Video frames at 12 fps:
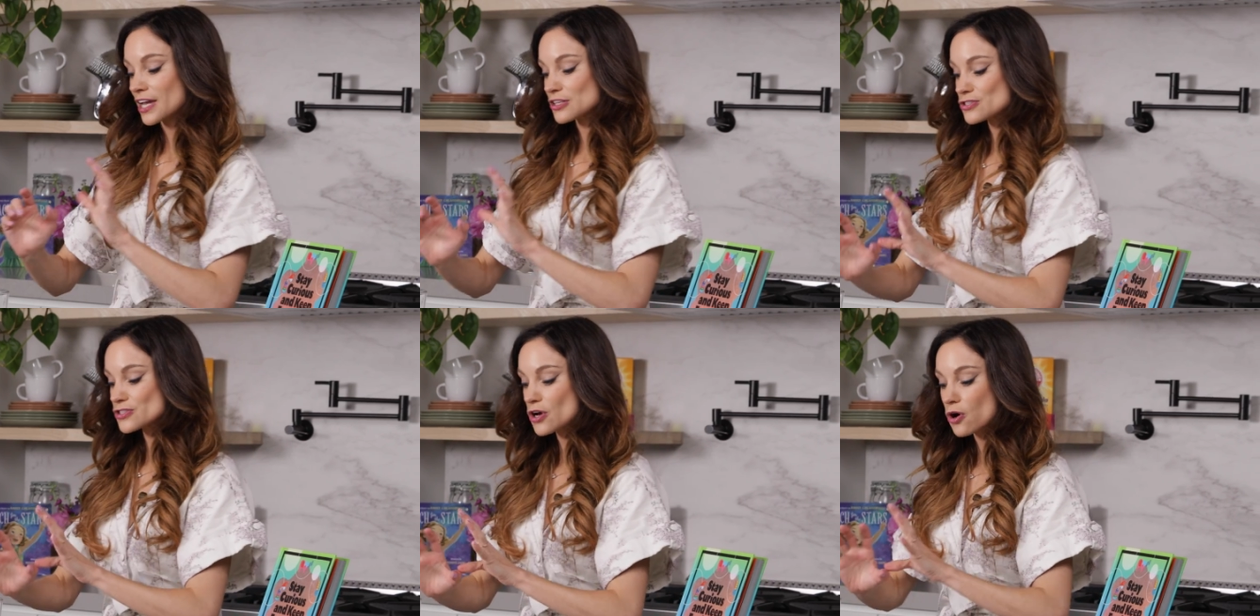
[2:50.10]

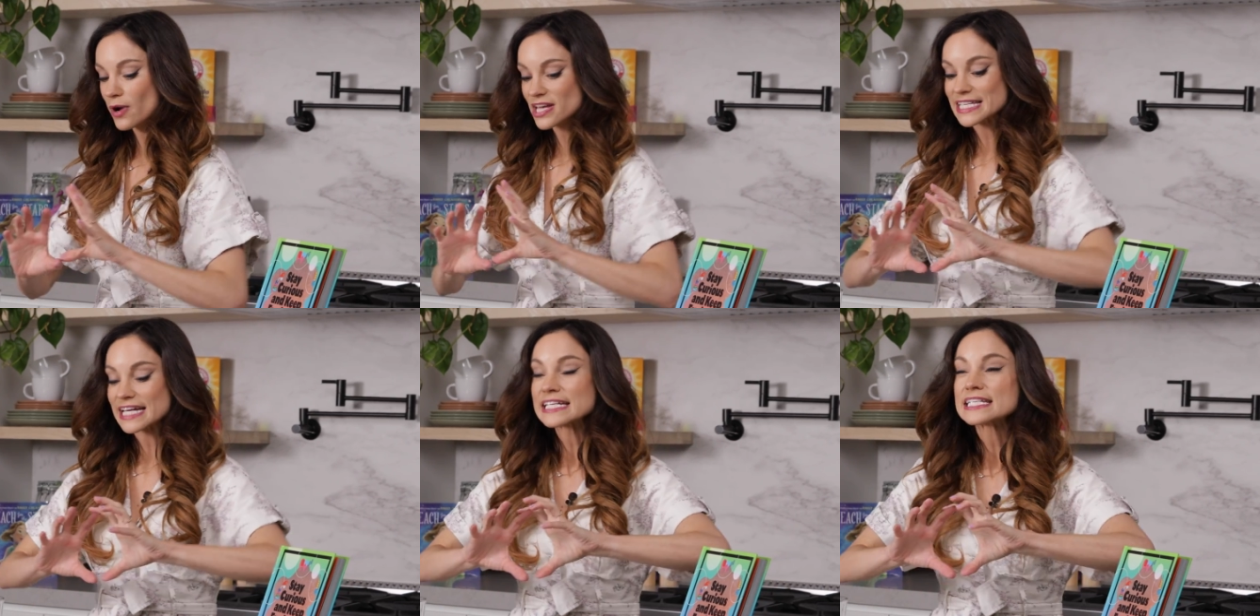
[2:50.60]
And so,
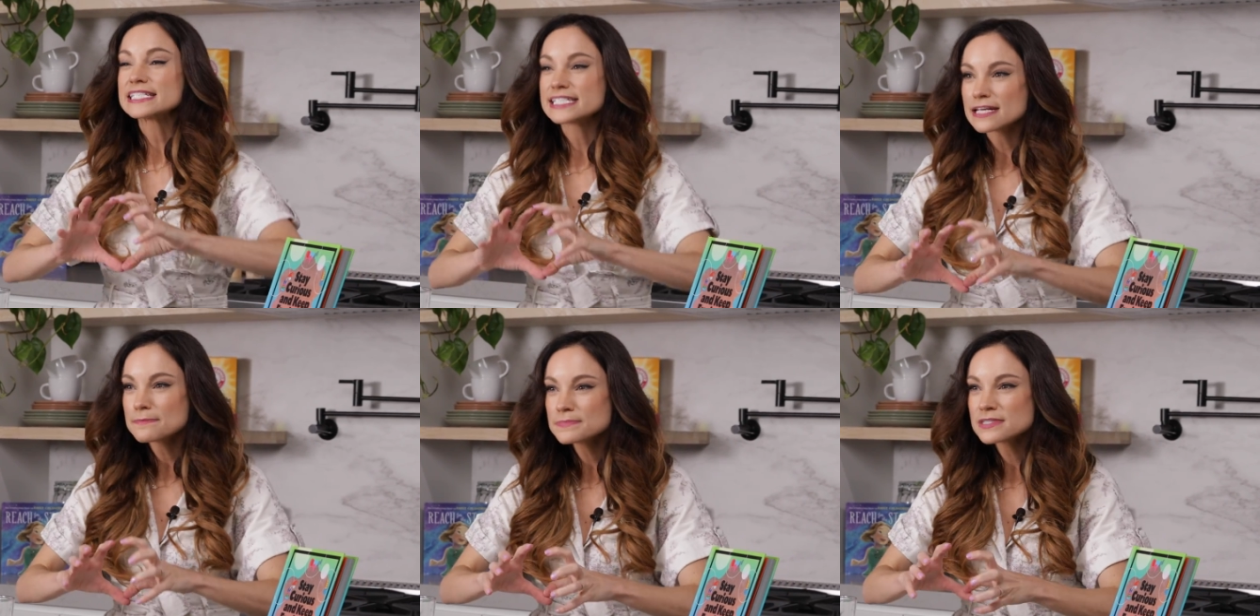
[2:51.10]
as I
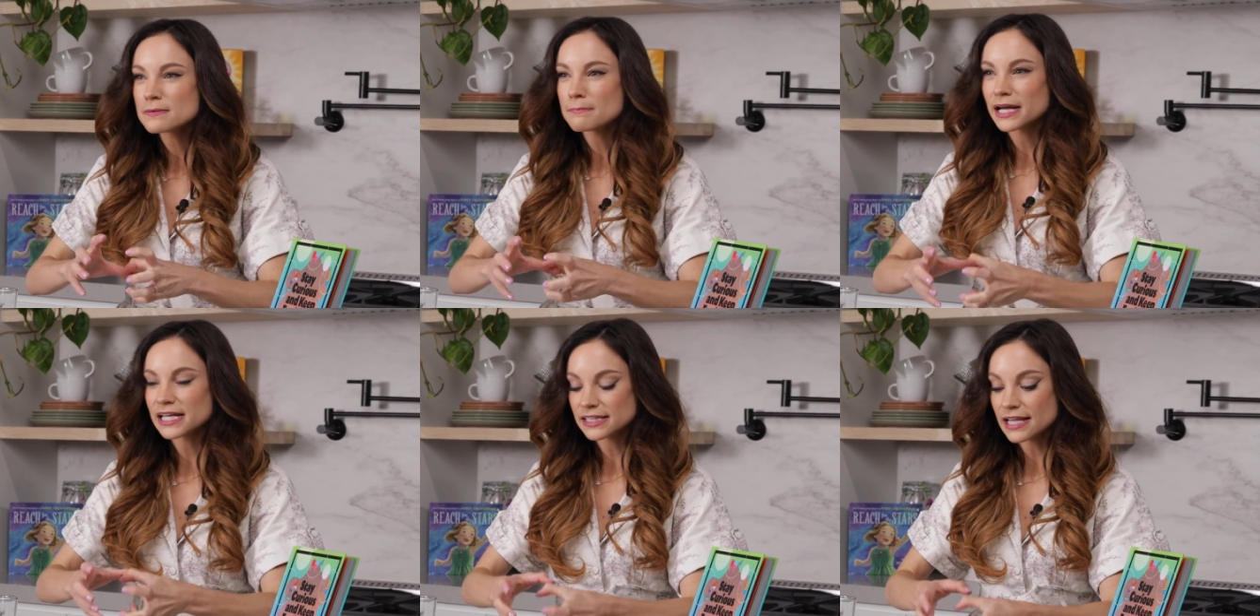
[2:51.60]
dipped
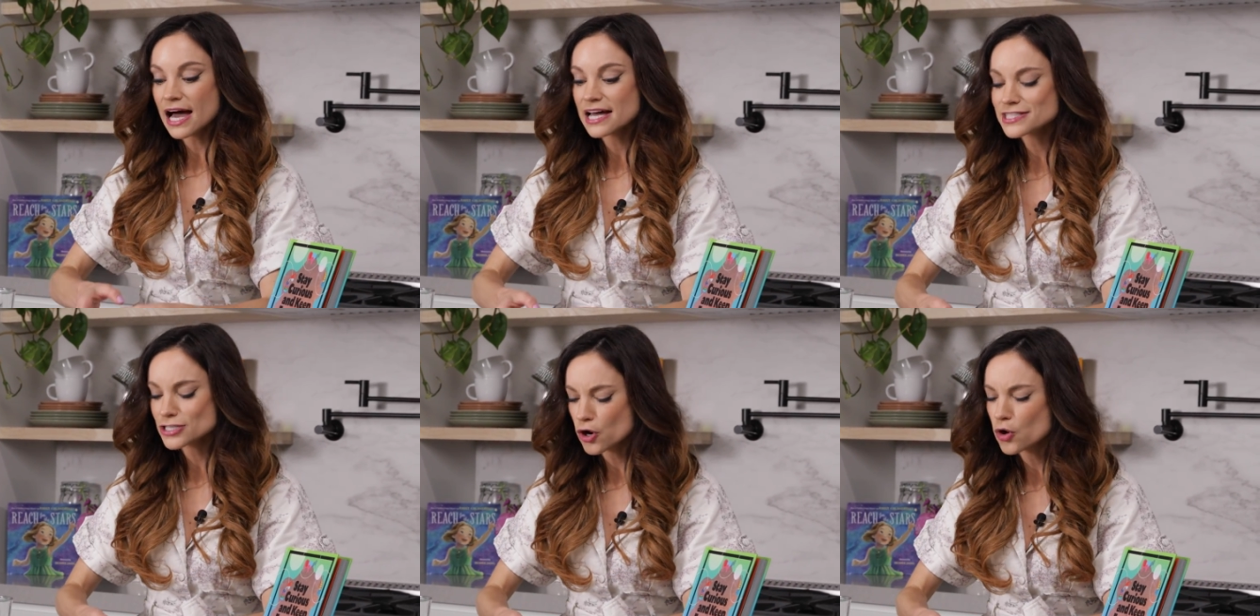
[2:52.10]
my
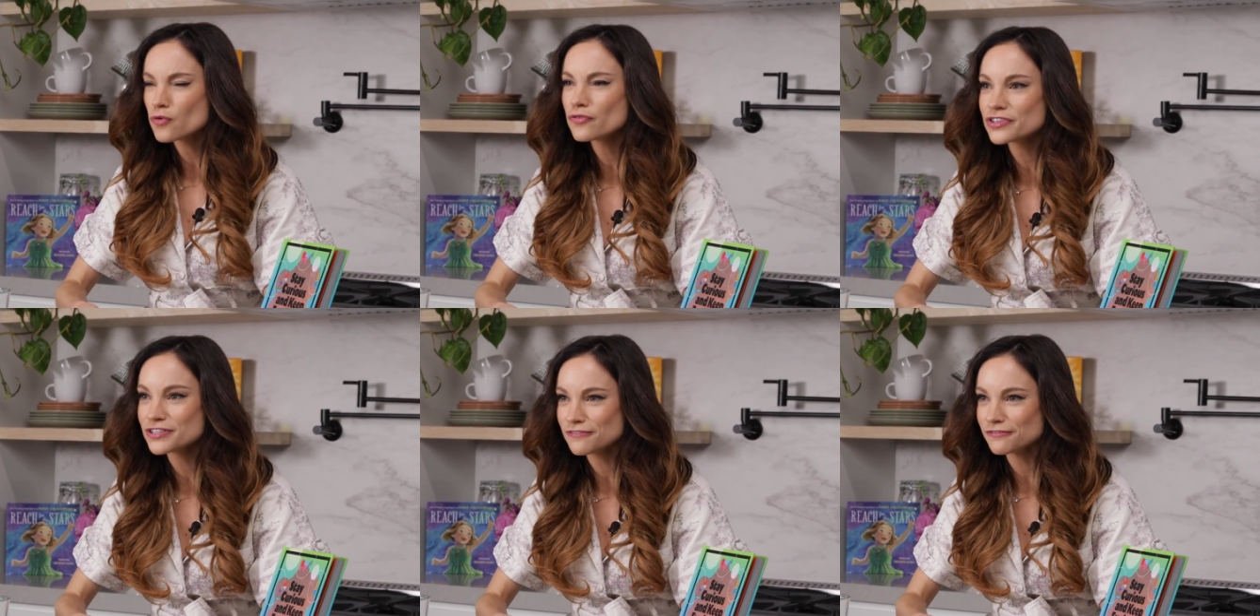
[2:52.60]
glass
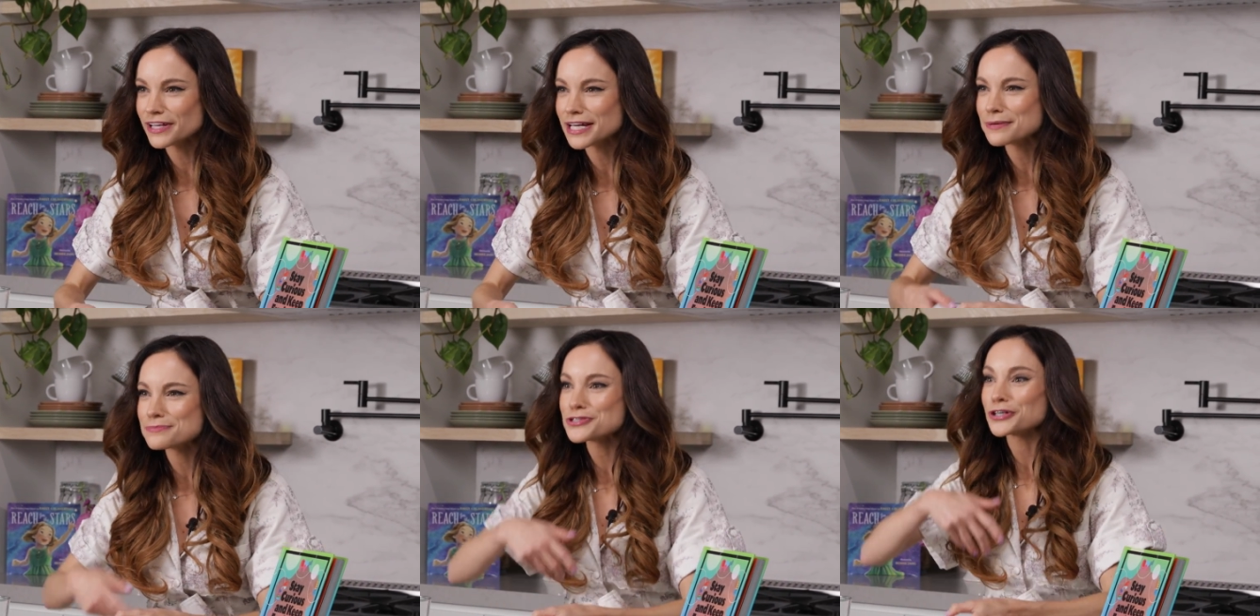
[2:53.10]
over the flames,